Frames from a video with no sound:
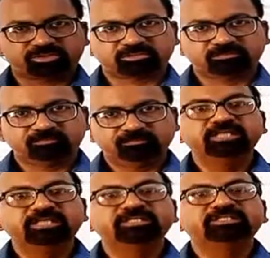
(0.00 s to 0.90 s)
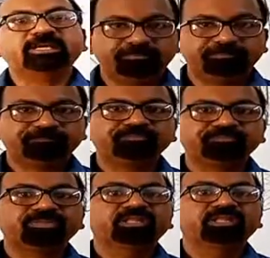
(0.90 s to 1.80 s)
Sometimes the
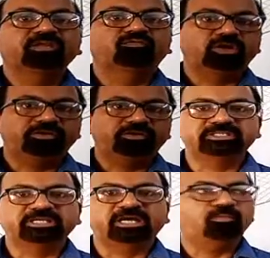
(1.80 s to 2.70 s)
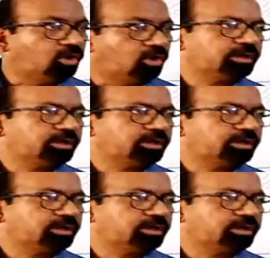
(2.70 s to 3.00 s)
water vapors are more